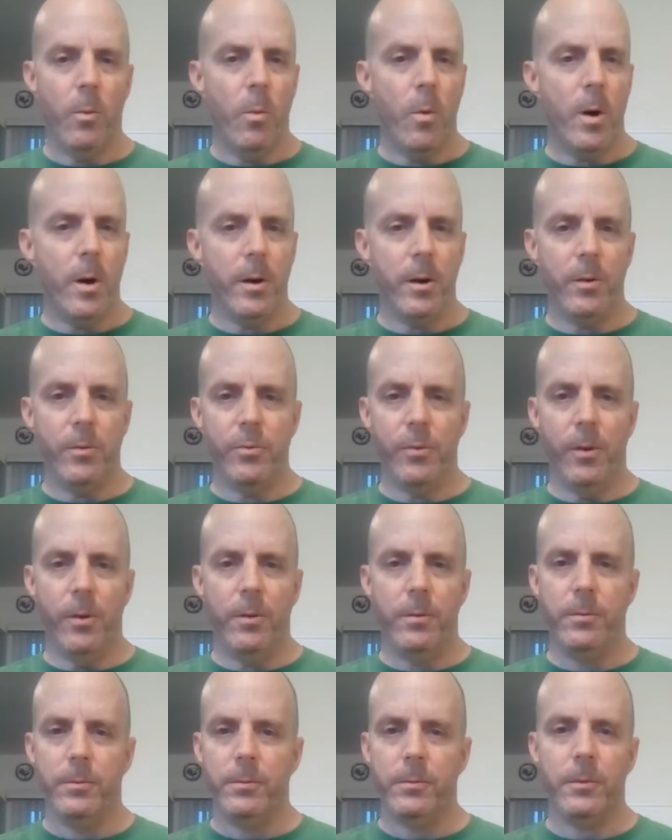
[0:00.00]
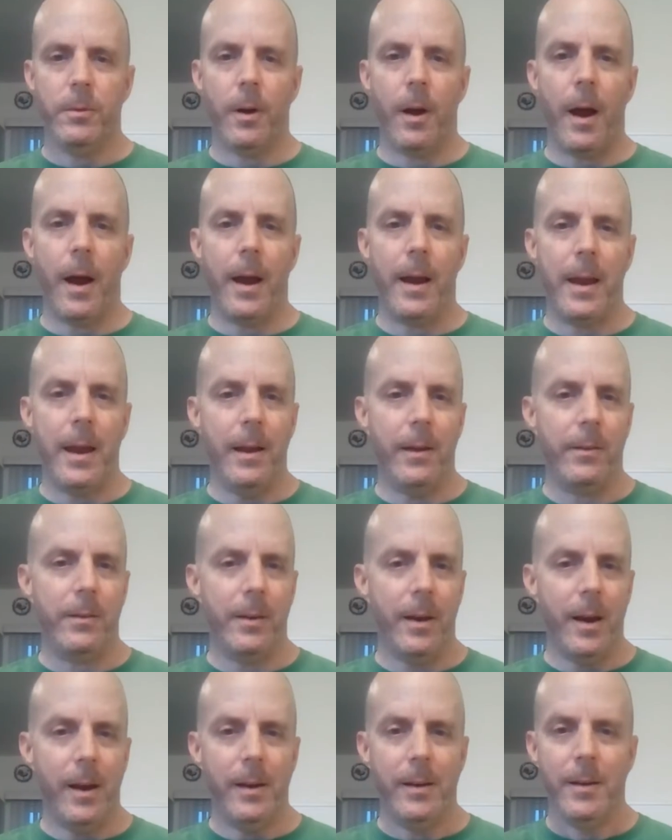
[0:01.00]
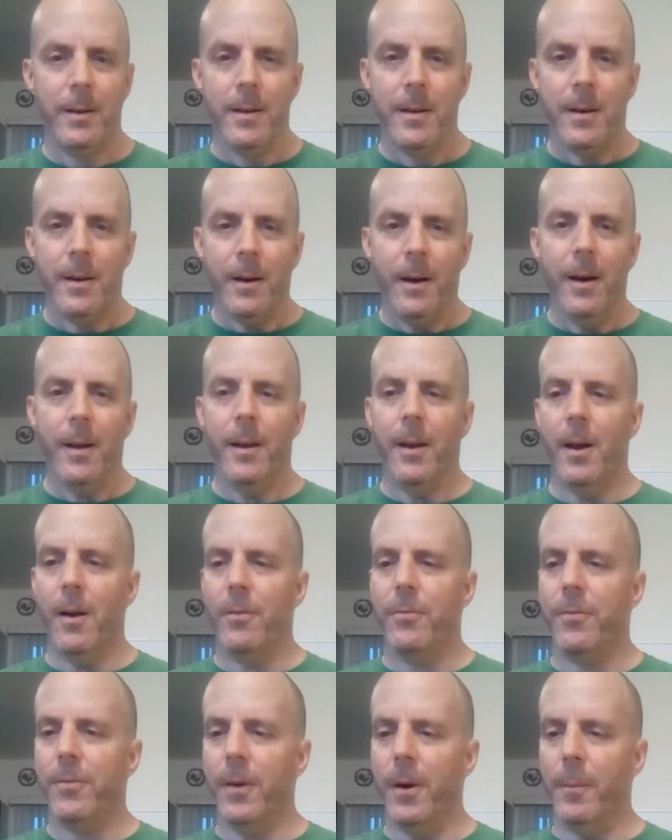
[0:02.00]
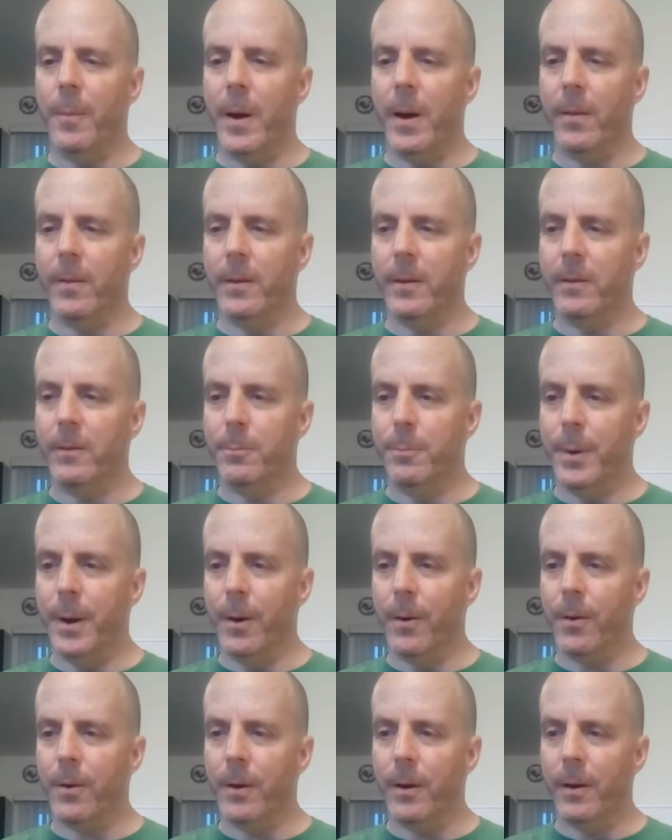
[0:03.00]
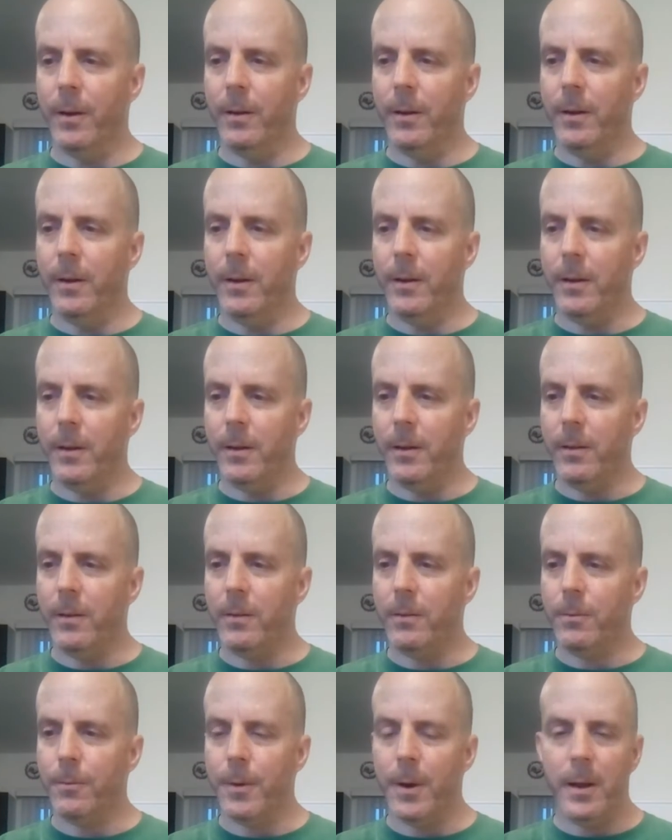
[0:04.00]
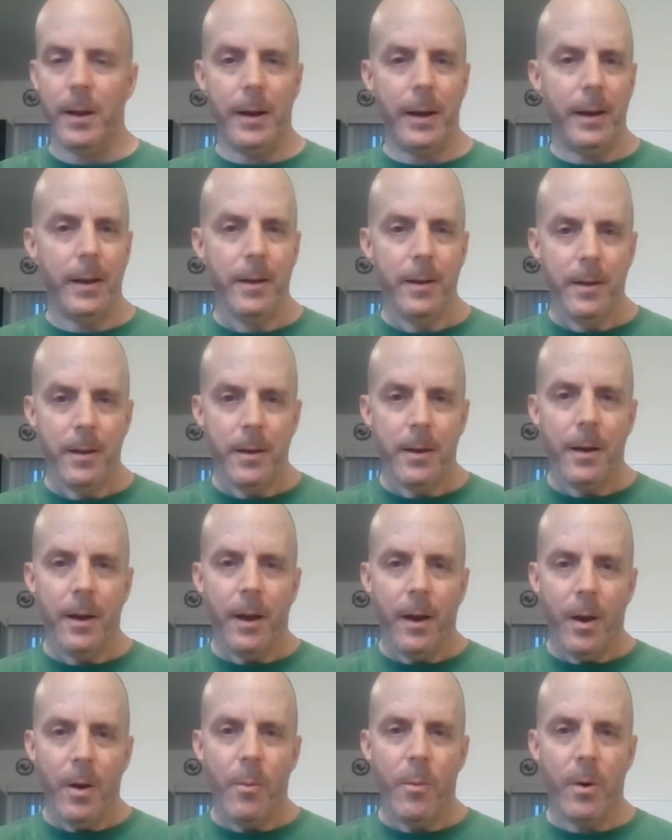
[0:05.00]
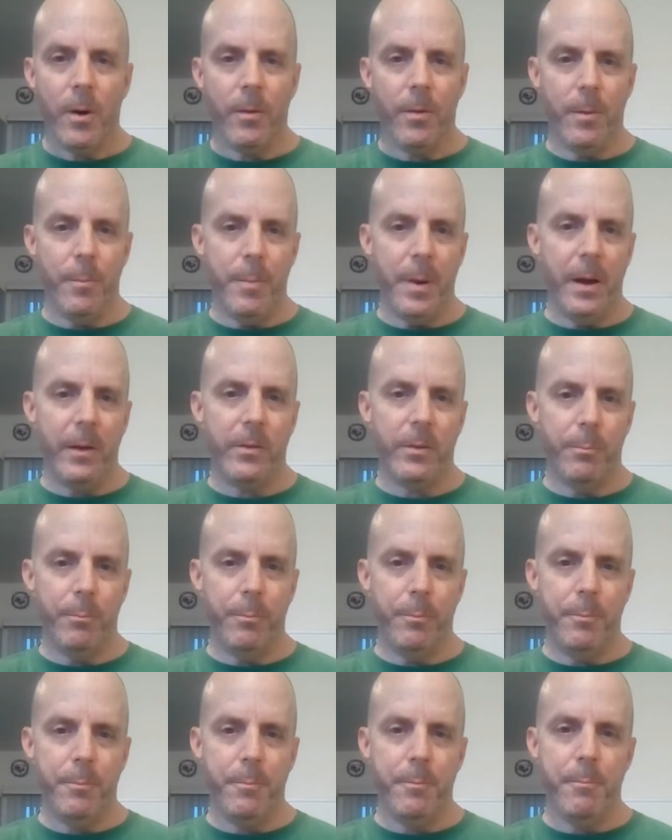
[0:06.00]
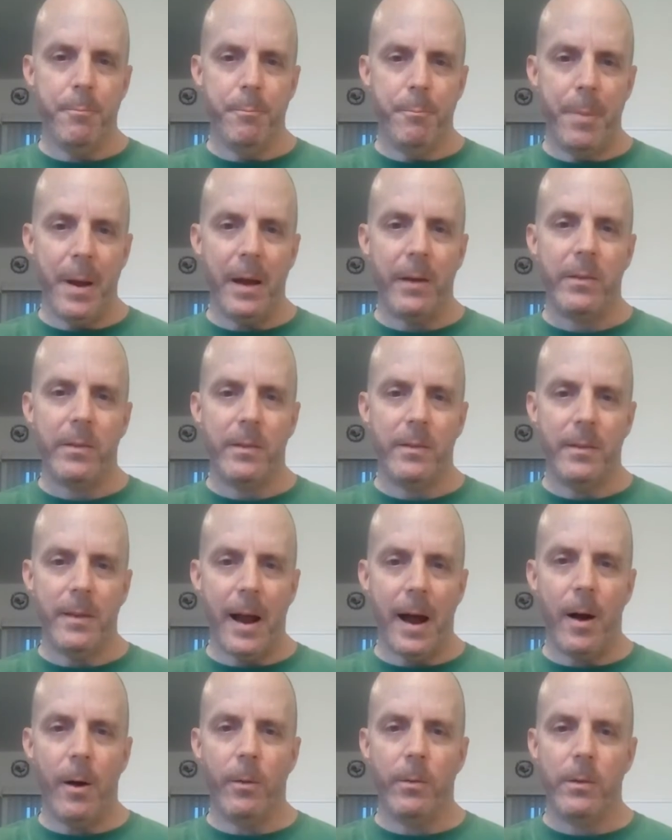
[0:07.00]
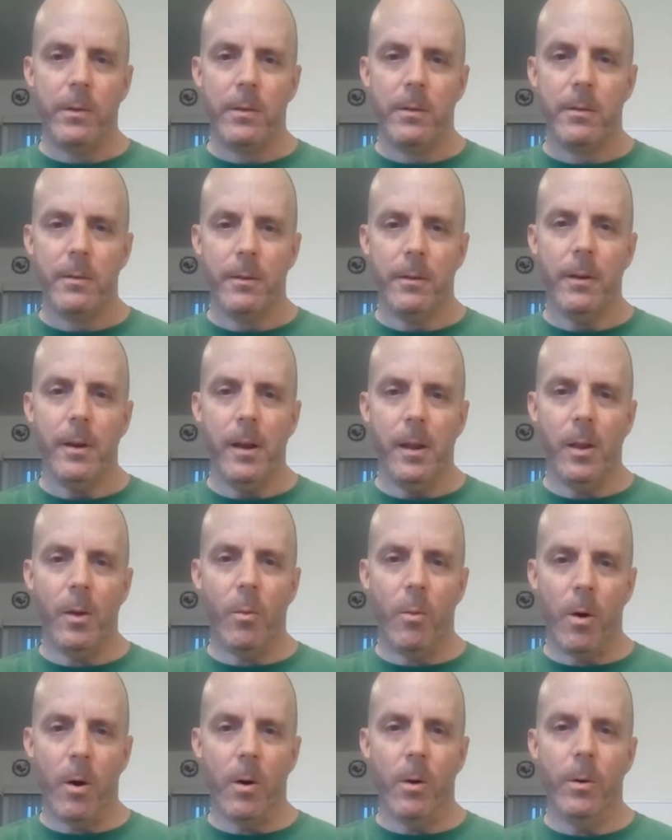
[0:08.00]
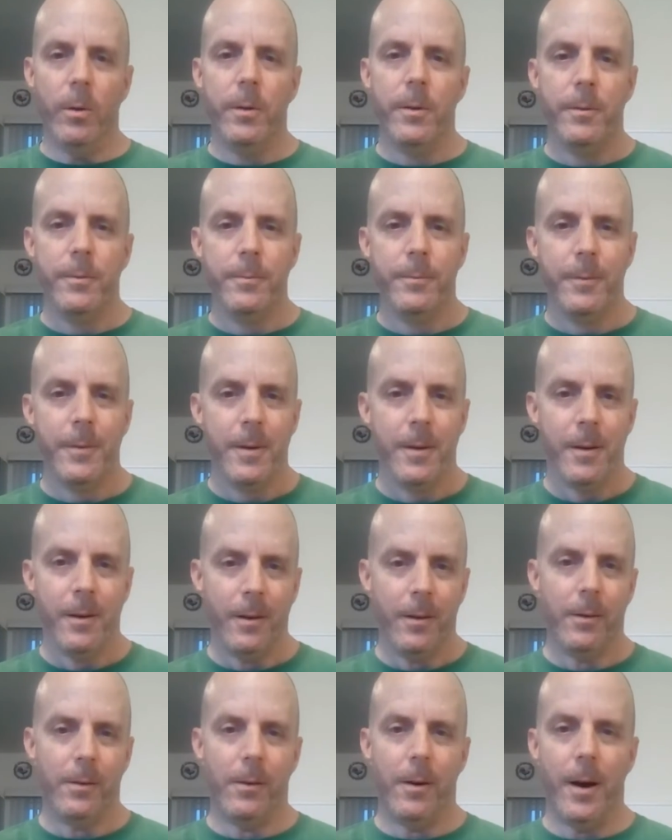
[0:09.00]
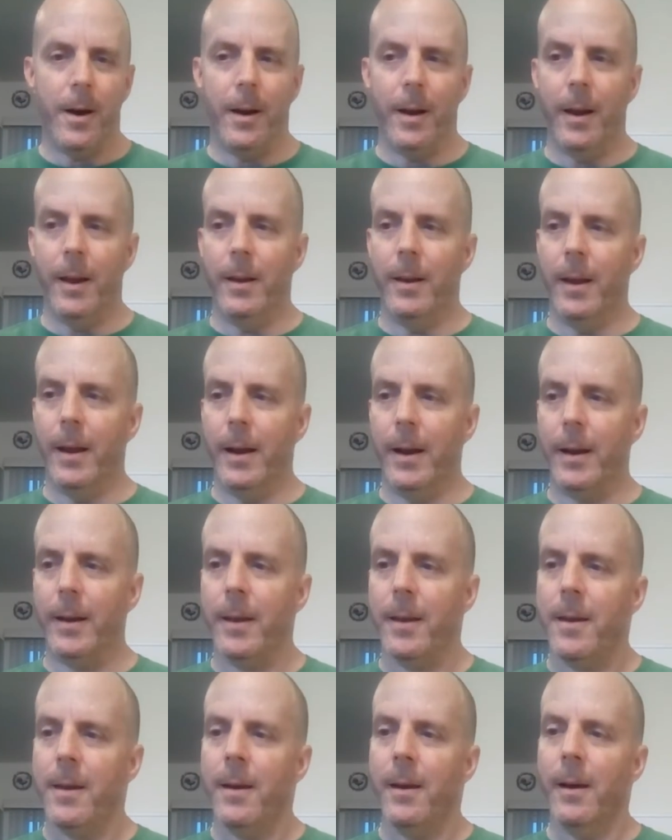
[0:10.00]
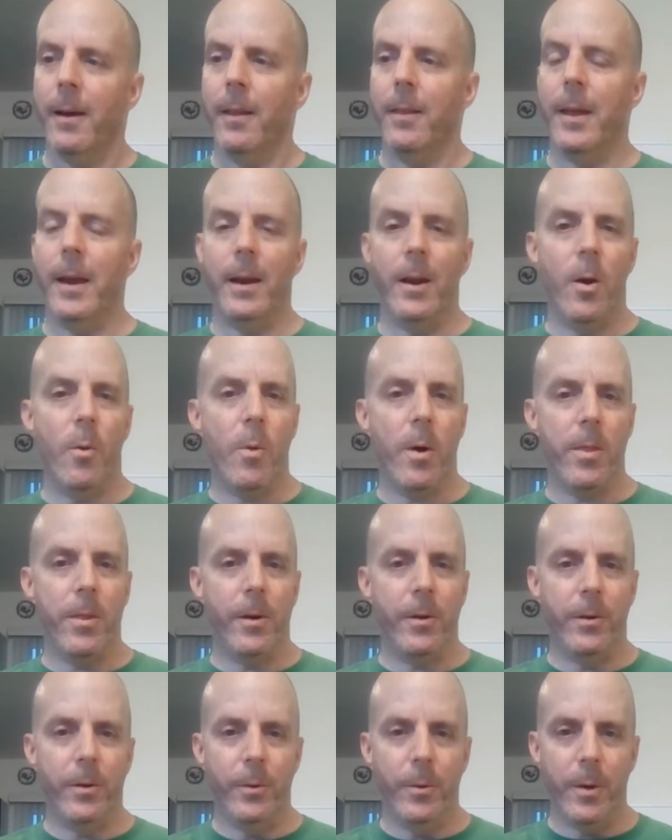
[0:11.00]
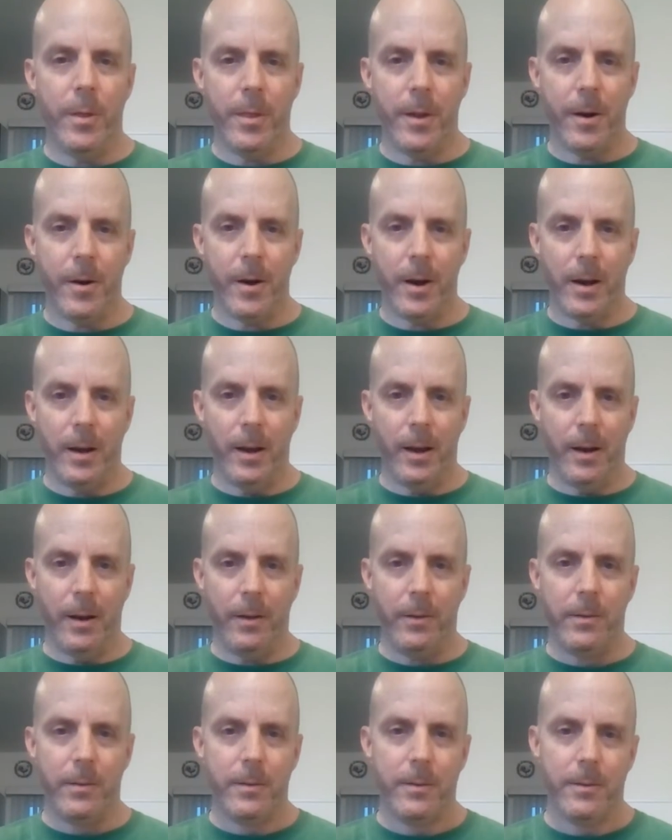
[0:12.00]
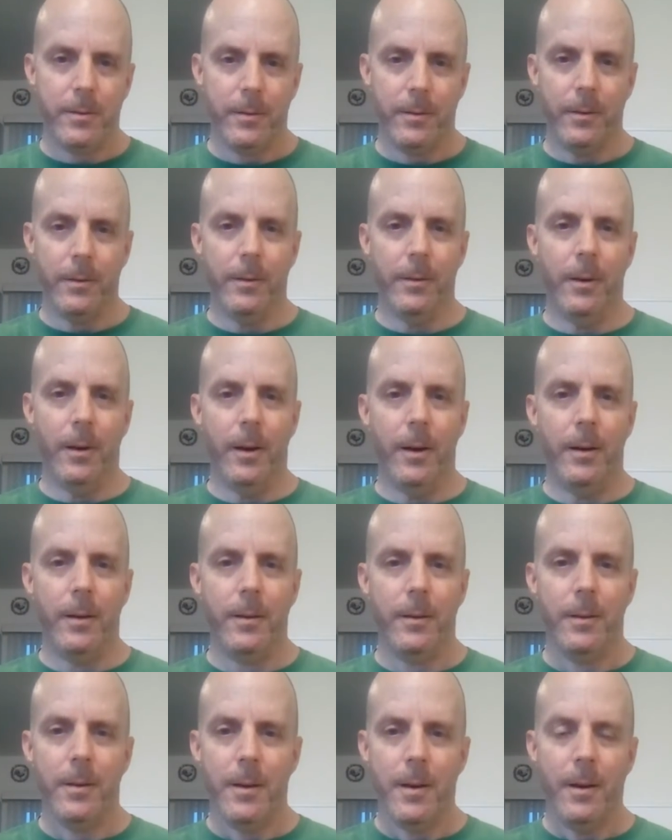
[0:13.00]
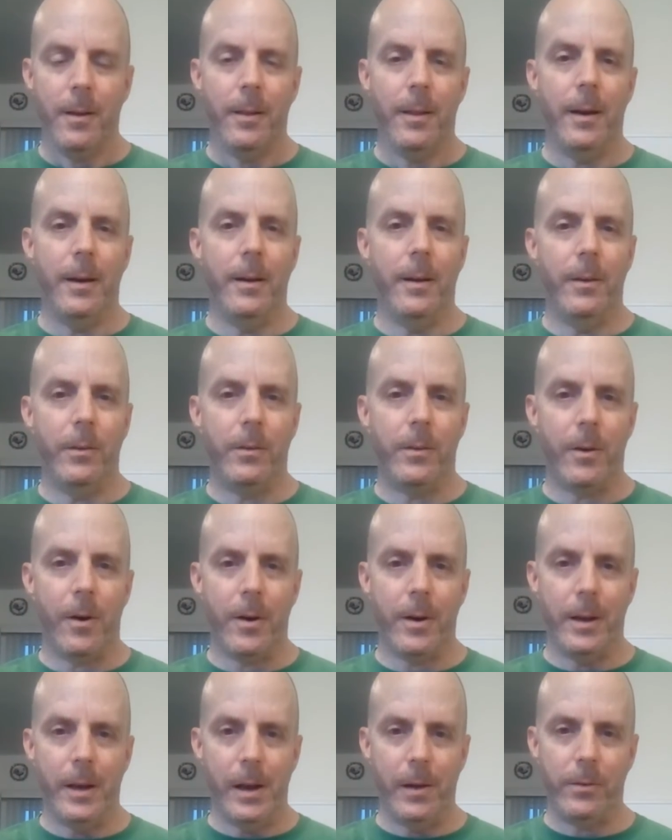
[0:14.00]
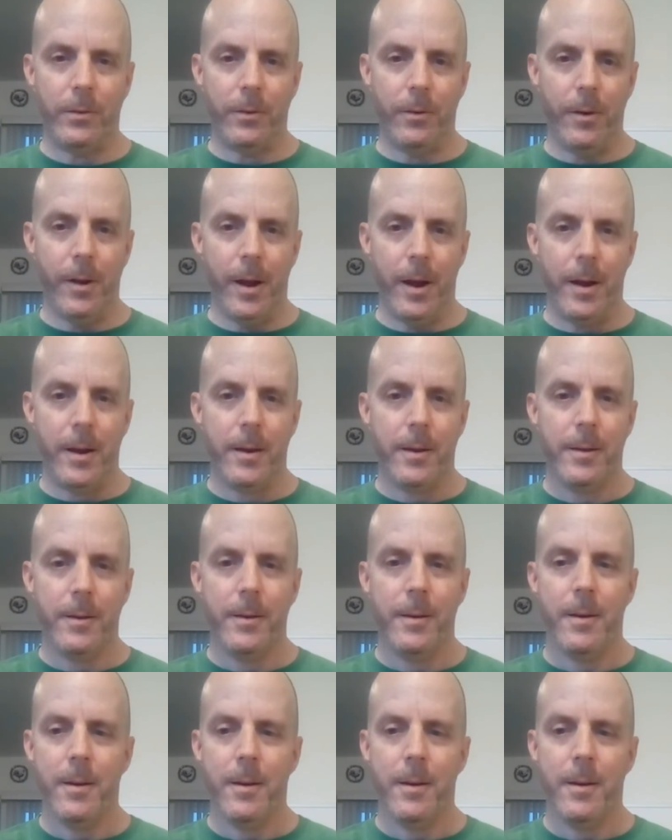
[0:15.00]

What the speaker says: Wonderful. I can't say enough about this beer. It's really one of the best stouts in the world, right? And they know what they're doing there at Guinness, right? They didn't start yesterday.